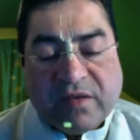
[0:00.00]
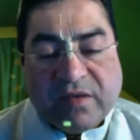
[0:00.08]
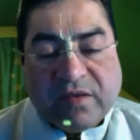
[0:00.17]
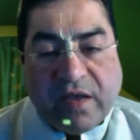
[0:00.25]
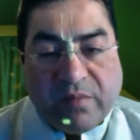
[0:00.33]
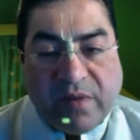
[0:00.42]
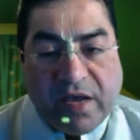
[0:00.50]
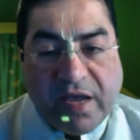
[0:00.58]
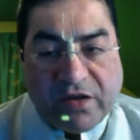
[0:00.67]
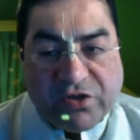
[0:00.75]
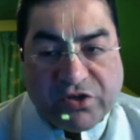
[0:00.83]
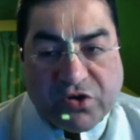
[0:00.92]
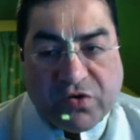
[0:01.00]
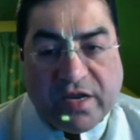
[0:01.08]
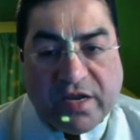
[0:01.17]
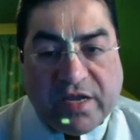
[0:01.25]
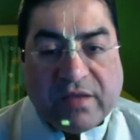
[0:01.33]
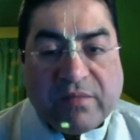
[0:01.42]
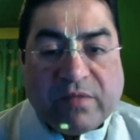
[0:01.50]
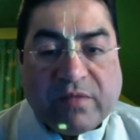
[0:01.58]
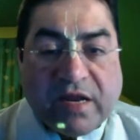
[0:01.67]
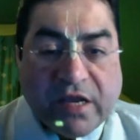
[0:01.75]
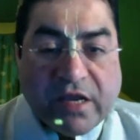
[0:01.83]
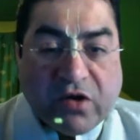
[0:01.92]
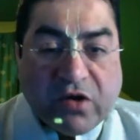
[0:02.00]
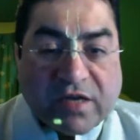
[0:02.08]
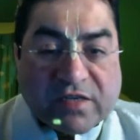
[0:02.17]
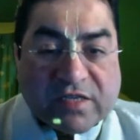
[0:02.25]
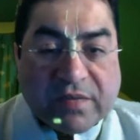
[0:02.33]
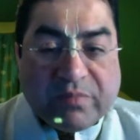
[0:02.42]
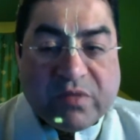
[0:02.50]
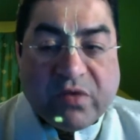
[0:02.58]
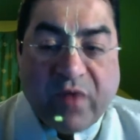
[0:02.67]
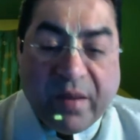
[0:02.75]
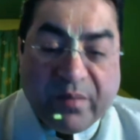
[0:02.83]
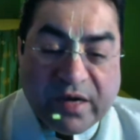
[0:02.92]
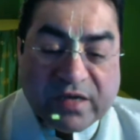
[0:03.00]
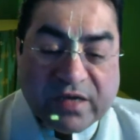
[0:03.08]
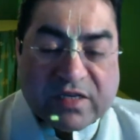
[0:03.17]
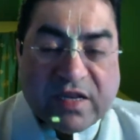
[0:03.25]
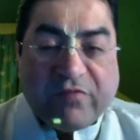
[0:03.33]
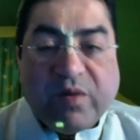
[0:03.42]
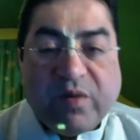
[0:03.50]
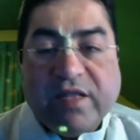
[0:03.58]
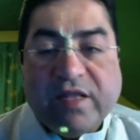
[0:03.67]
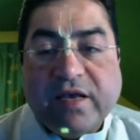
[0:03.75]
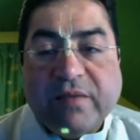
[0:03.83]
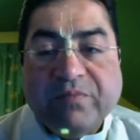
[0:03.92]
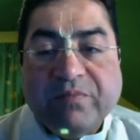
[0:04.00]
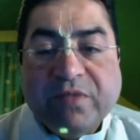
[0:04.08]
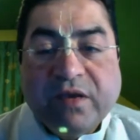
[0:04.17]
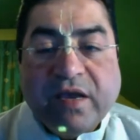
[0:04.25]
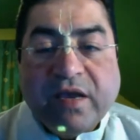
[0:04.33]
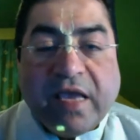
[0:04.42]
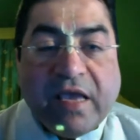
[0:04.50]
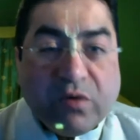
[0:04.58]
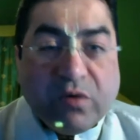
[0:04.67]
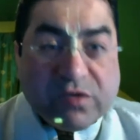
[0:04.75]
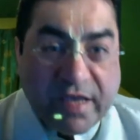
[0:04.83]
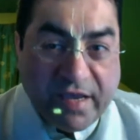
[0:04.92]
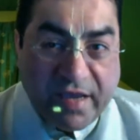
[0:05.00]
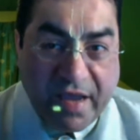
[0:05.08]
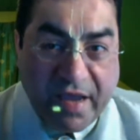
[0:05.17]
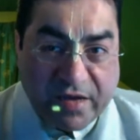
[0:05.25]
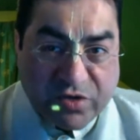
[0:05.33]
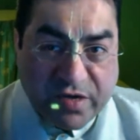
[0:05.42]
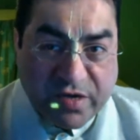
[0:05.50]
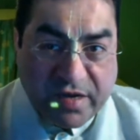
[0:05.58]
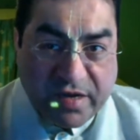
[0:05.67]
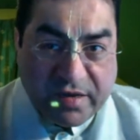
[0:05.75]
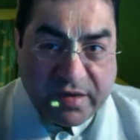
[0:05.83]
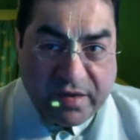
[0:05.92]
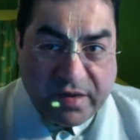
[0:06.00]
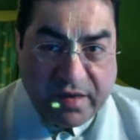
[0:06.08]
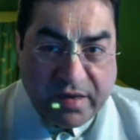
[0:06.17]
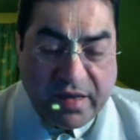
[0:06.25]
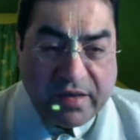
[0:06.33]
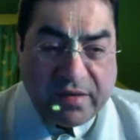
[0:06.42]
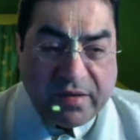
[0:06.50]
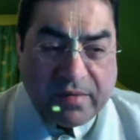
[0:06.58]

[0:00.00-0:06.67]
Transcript: and by ensuring that he could accept the remnants left by them, he was engaging in